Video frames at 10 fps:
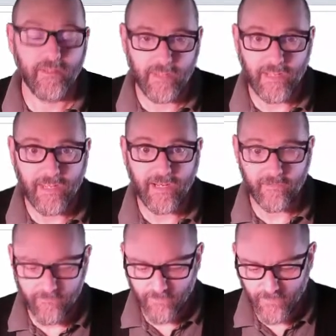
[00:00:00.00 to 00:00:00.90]

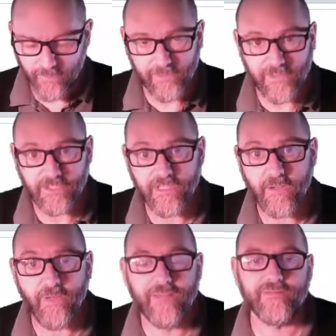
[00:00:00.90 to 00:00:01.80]
And for the completion date,
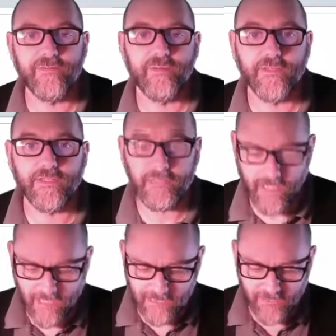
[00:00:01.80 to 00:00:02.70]
we'll have to put this
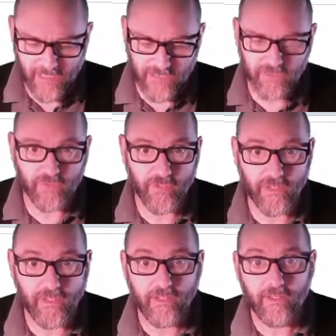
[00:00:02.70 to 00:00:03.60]
as a
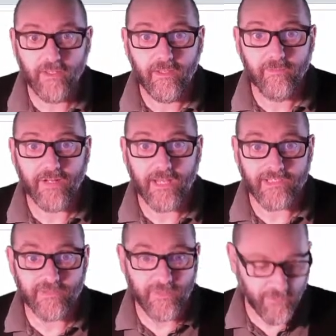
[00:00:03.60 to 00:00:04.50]
string, but it has
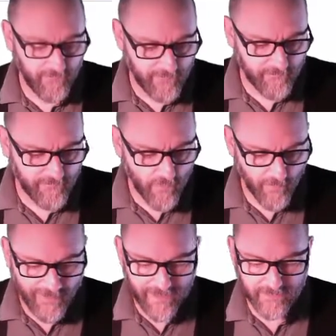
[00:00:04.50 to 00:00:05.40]
to be in the right
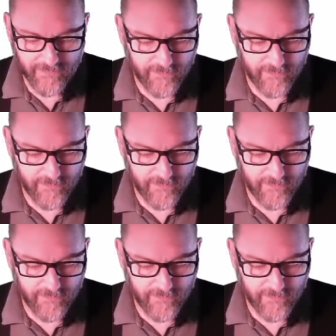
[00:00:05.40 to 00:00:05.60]
format.